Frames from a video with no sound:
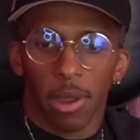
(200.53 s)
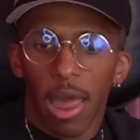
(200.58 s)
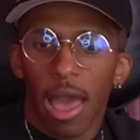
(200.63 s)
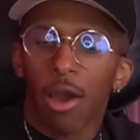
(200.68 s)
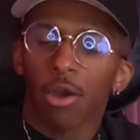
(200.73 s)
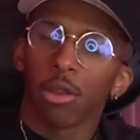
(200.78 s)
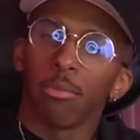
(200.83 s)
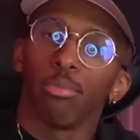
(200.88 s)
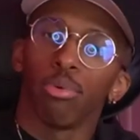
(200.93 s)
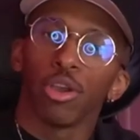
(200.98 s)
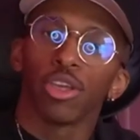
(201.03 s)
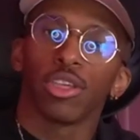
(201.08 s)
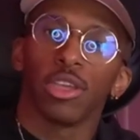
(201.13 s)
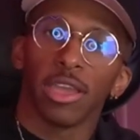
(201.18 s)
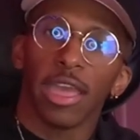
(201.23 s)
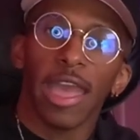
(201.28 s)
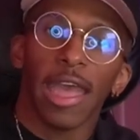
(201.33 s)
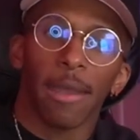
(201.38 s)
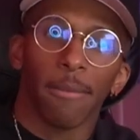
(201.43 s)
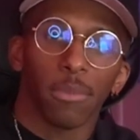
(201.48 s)
about how to bridge
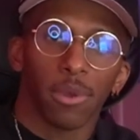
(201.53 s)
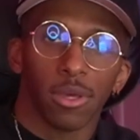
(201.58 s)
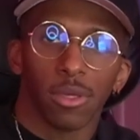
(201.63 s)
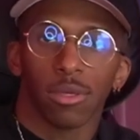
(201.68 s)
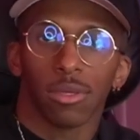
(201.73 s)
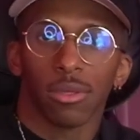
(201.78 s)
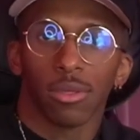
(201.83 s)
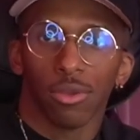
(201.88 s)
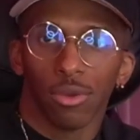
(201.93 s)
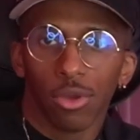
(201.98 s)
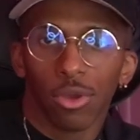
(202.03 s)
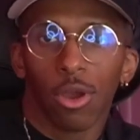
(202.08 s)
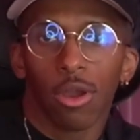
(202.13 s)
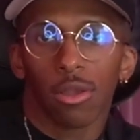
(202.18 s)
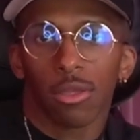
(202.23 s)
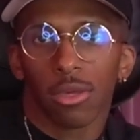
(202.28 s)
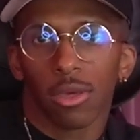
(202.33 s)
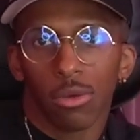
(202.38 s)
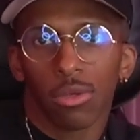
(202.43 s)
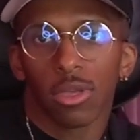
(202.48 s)
the gap. Because New
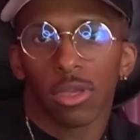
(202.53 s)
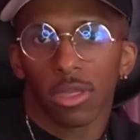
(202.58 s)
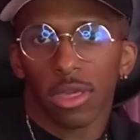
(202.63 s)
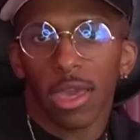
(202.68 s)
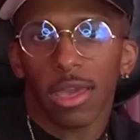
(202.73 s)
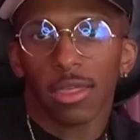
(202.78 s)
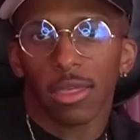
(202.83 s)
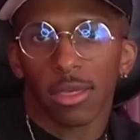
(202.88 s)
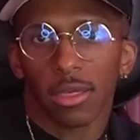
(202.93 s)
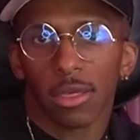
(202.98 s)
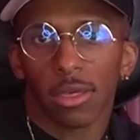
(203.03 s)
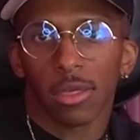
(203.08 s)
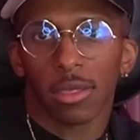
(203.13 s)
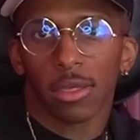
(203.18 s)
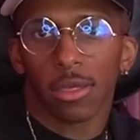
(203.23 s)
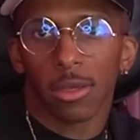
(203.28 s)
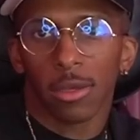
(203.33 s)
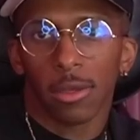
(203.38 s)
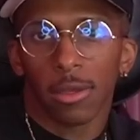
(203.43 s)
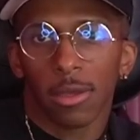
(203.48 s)
York, Houston, Texas
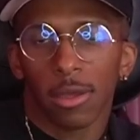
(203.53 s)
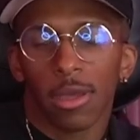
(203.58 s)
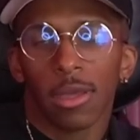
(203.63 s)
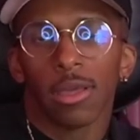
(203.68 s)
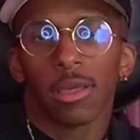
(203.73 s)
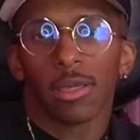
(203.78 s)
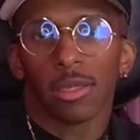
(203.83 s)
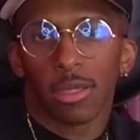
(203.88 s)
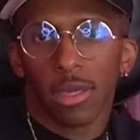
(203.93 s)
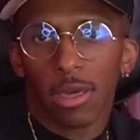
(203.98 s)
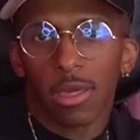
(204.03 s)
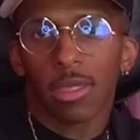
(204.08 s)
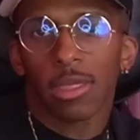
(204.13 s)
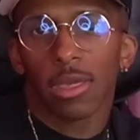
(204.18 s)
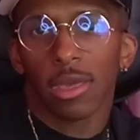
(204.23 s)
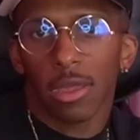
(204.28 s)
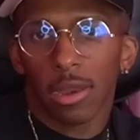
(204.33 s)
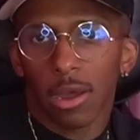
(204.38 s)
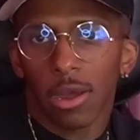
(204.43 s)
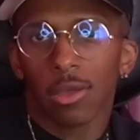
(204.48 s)
is
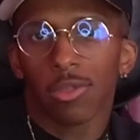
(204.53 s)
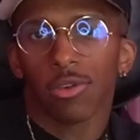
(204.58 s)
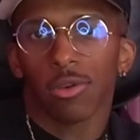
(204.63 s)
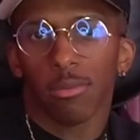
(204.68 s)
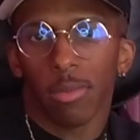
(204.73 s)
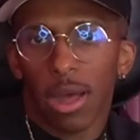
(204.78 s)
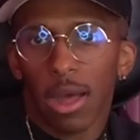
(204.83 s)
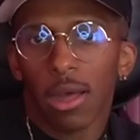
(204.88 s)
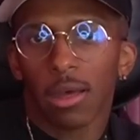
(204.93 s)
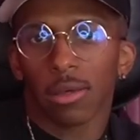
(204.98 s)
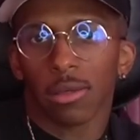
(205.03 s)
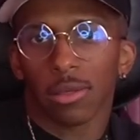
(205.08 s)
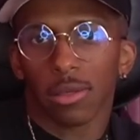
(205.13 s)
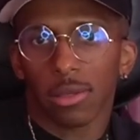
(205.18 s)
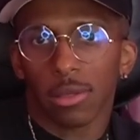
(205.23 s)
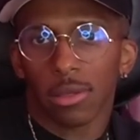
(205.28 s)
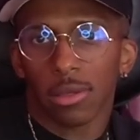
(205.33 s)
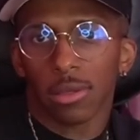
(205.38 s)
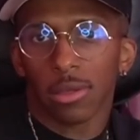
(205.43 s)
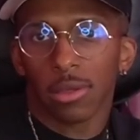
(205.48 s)
1,600
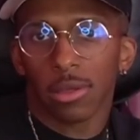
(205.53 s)
miles.